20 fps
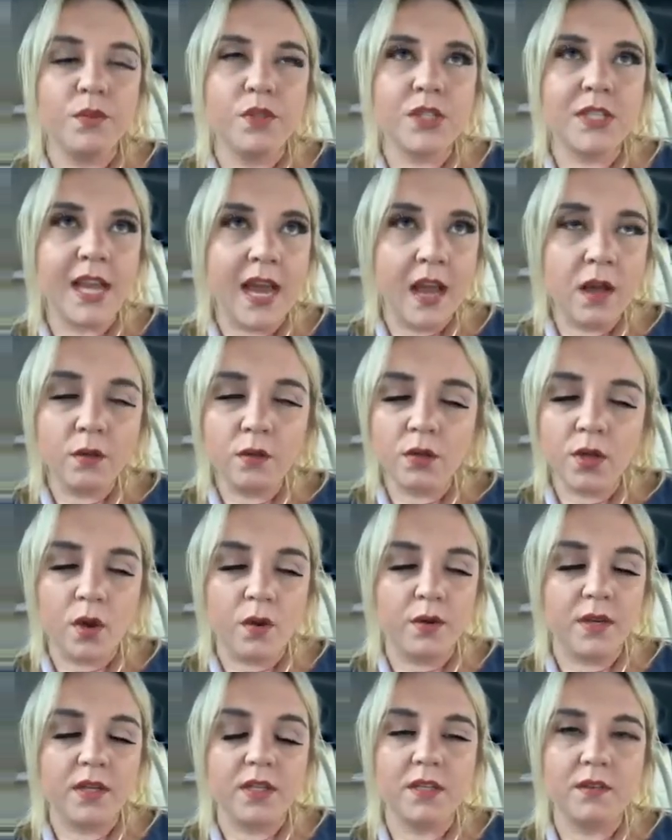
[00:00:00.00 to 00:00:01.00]

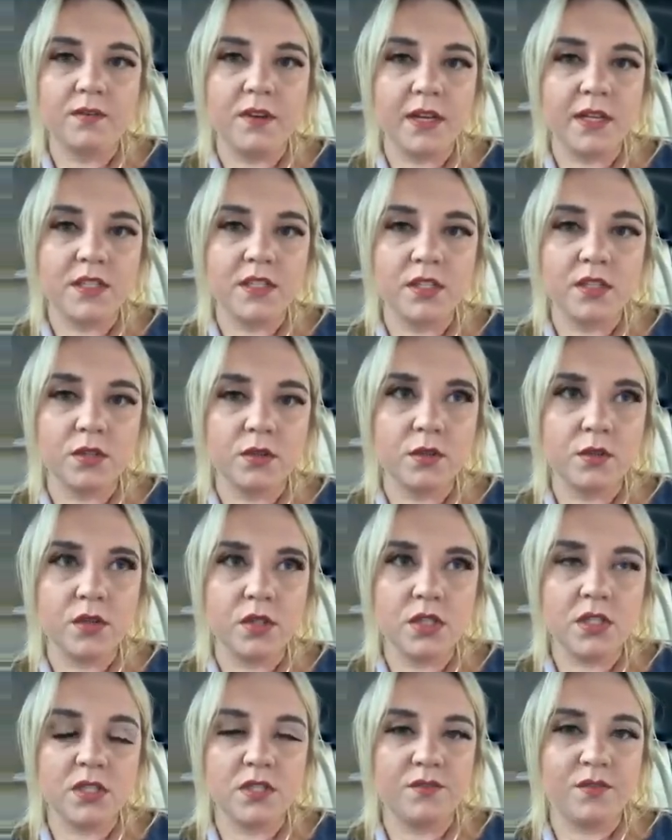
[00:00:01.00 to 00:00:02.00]
downloading divine
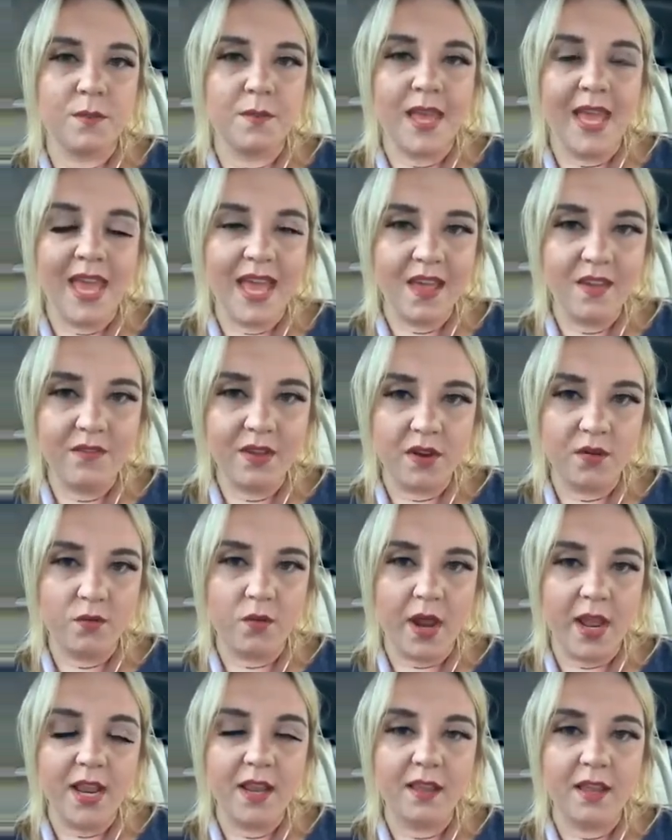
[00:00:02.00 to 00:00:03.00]
solutions from heaven,
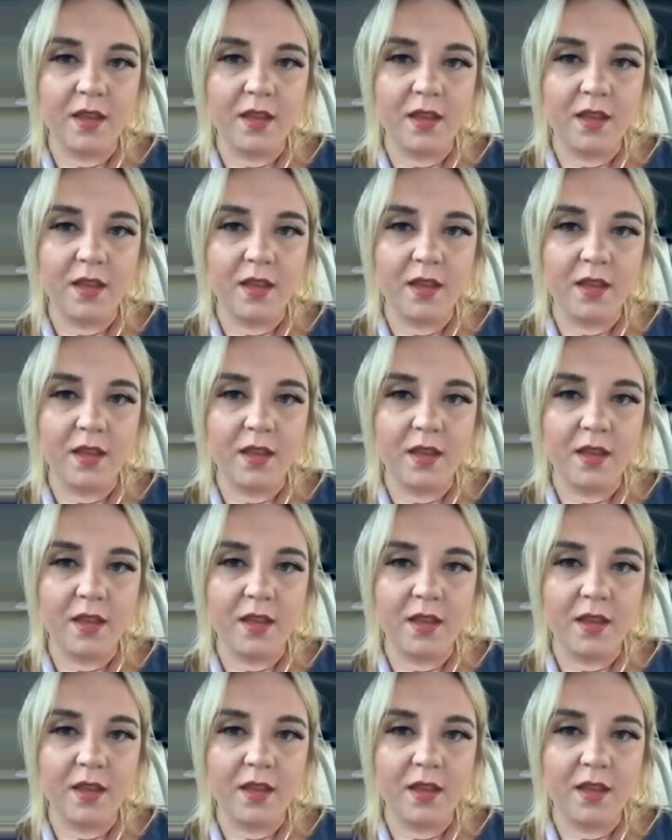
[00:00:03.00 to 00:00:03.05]
right?